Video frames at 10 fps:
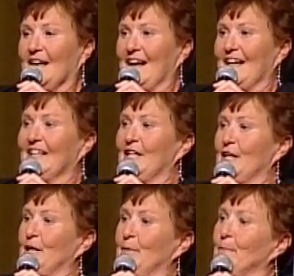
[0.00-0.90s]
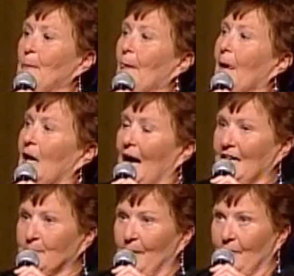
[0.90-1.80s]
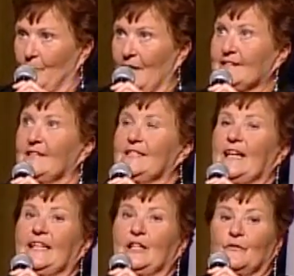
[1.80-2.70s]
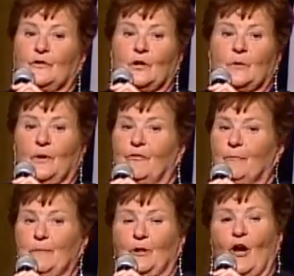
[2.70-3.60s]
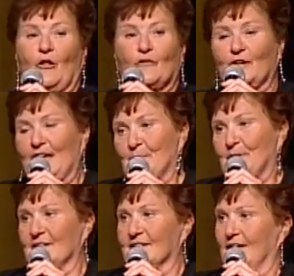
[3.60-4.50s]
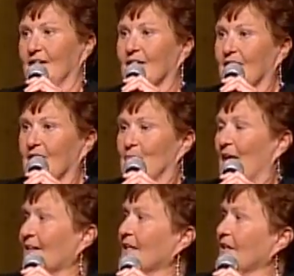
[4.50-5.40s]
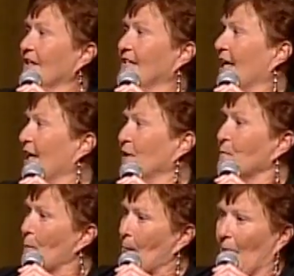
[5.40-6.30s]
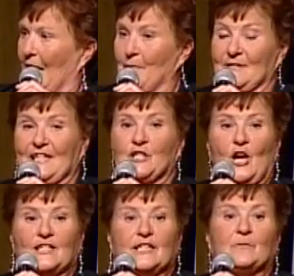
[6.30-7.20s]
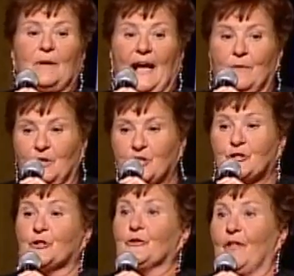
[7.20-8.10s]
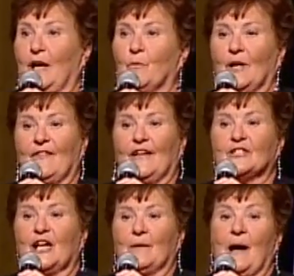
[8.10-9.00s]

And um, I spent the rest of the day interviewing with people all over campus, and by the end of the day, I was exhausted, but I was sure that I wanted that job.